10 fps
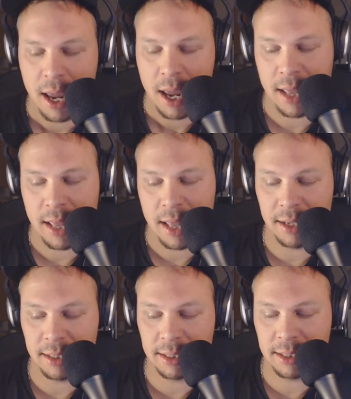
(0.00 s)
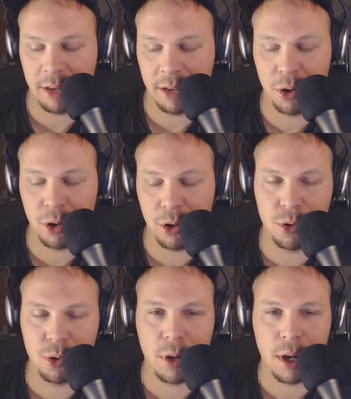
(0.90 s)
And that is, if
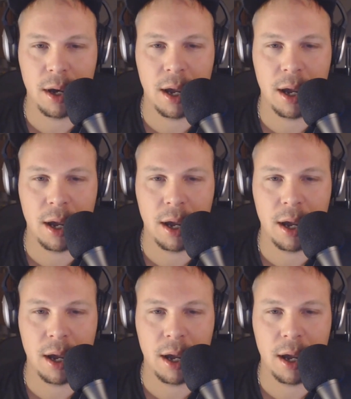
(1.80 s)
you